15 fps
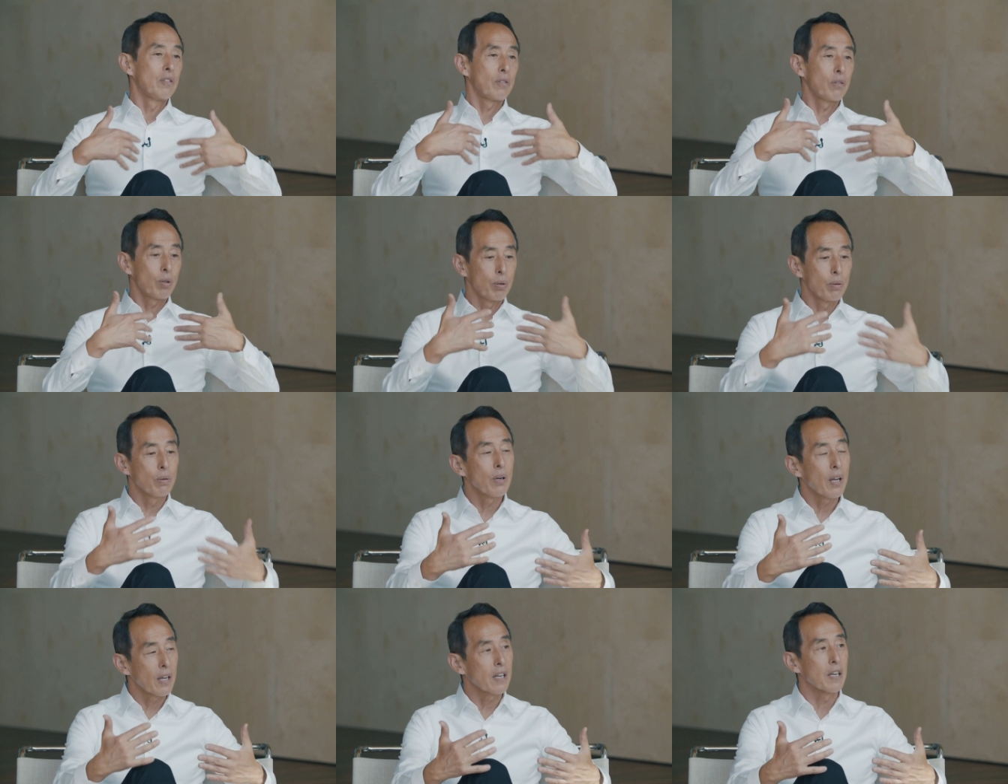
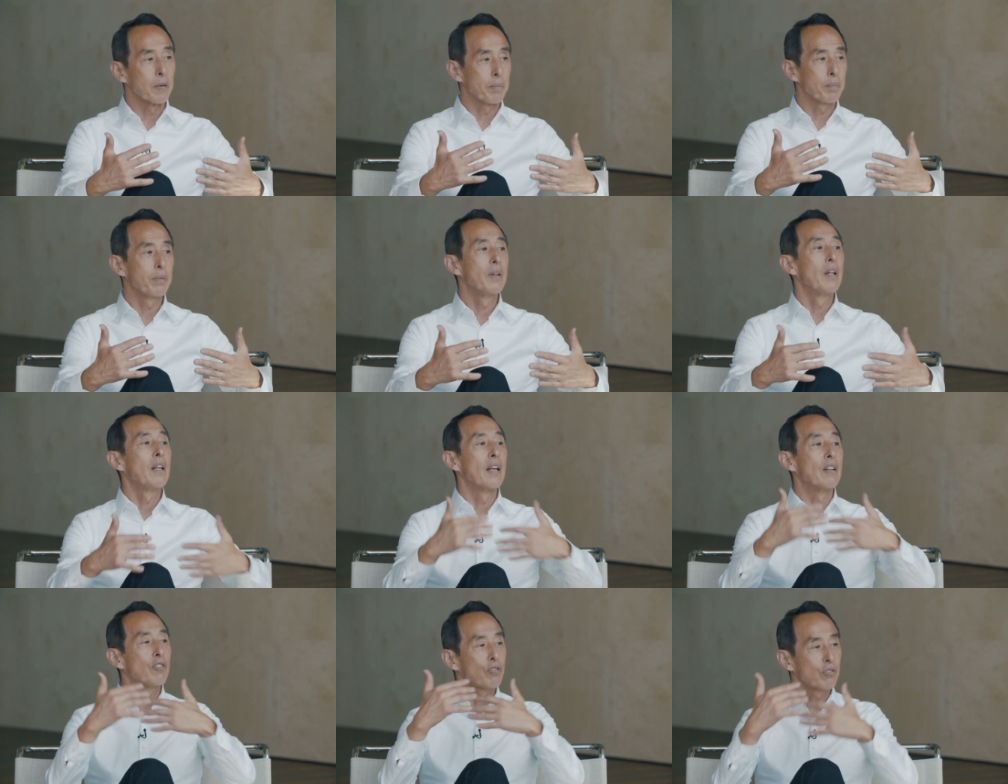to help
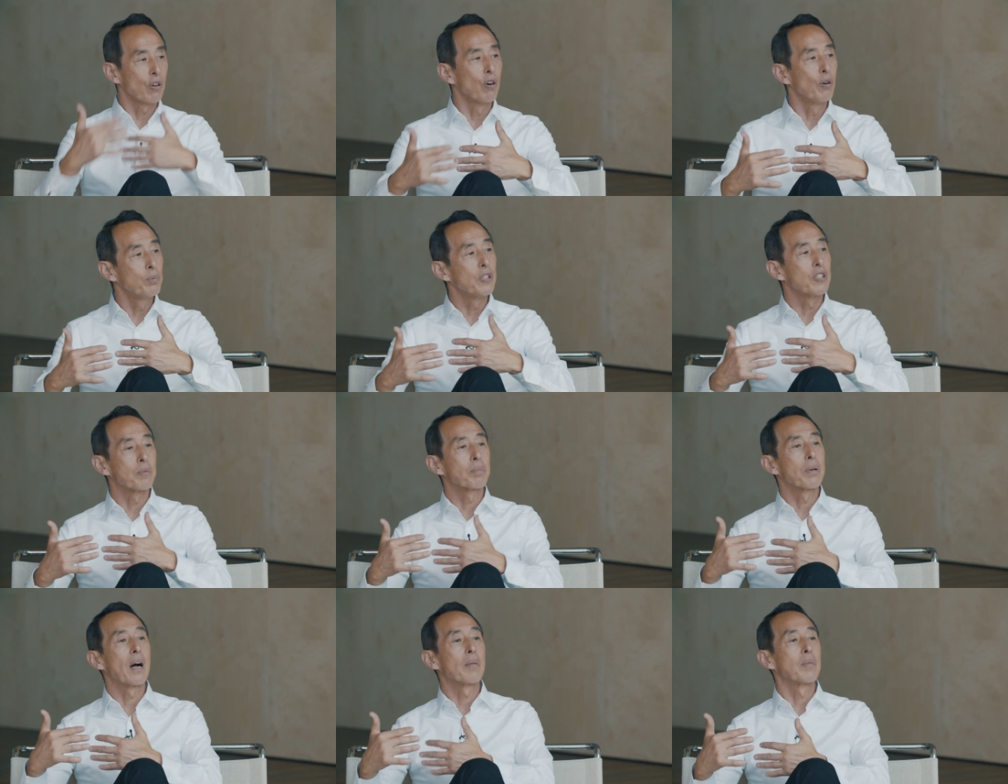and solve these
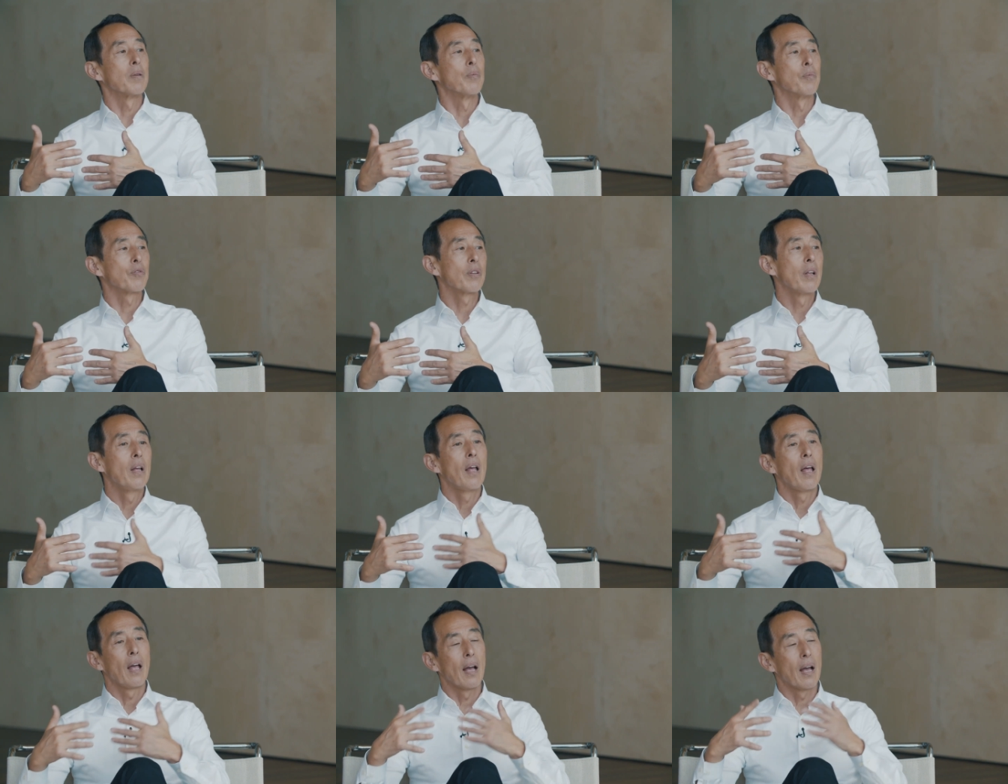problems.
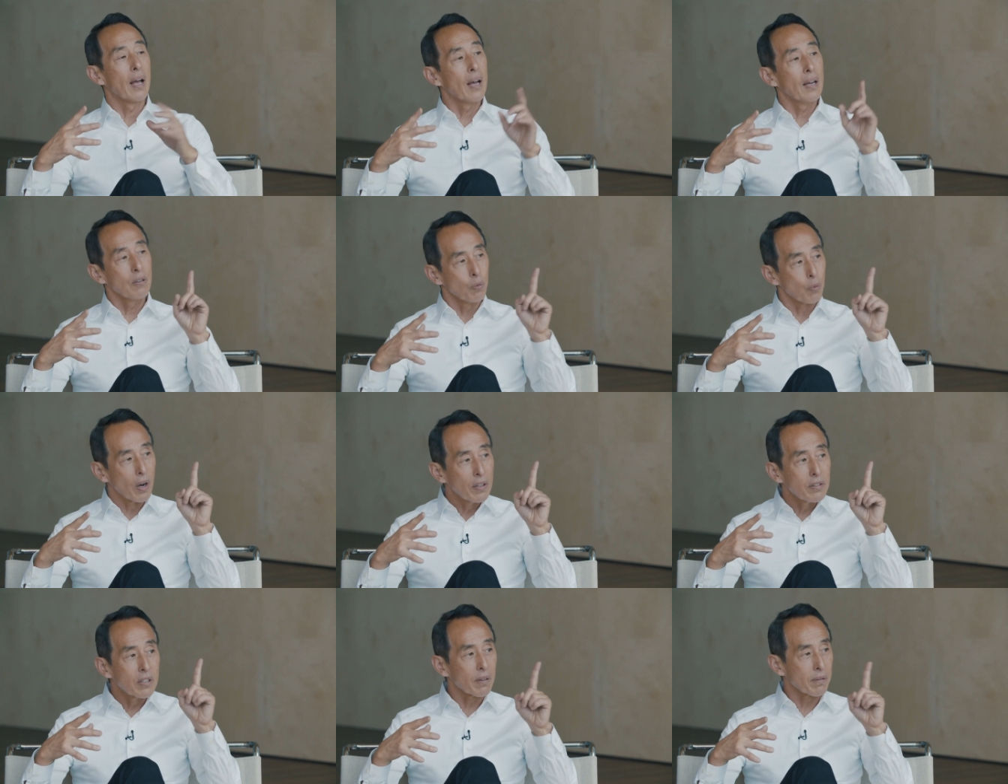And
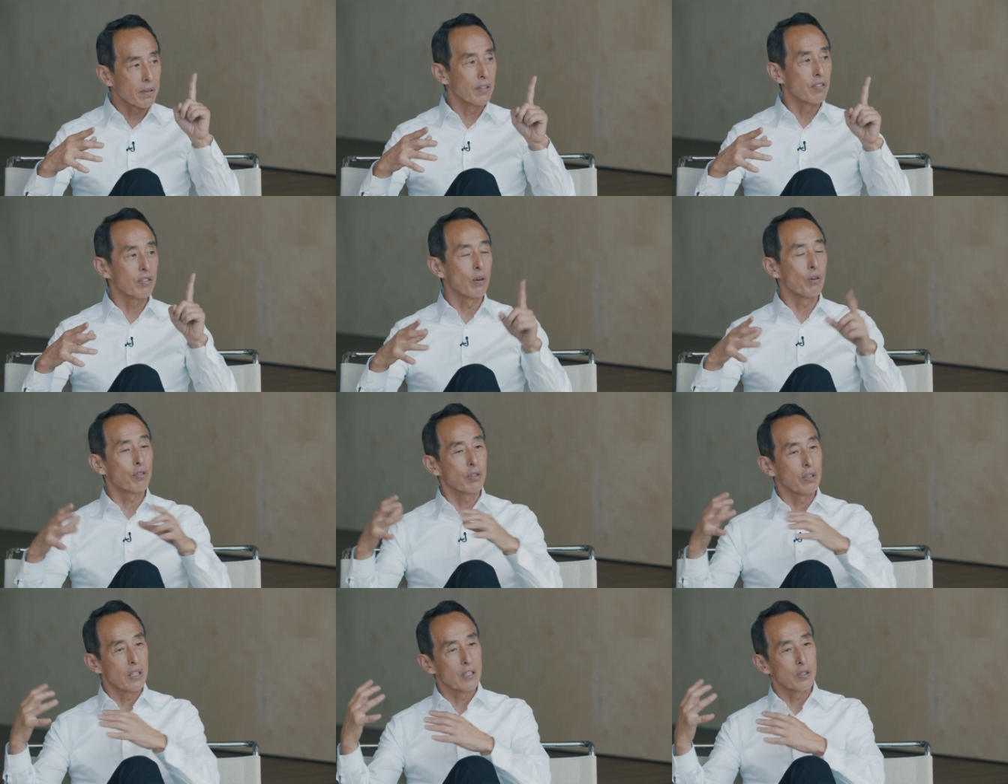one difference
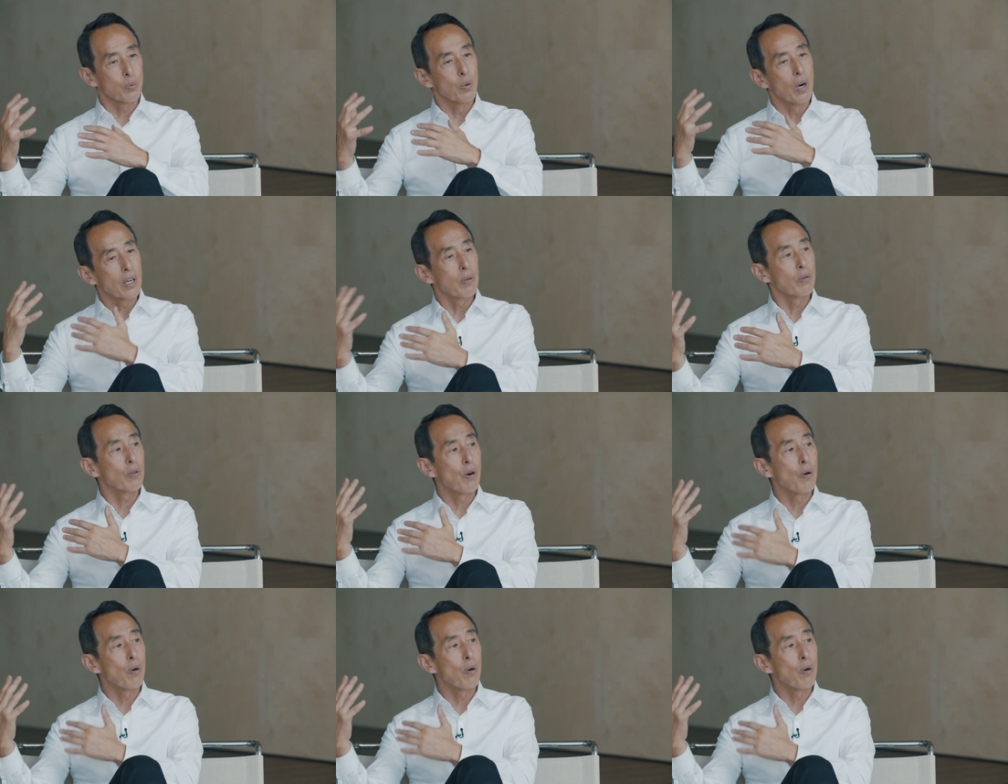also is working with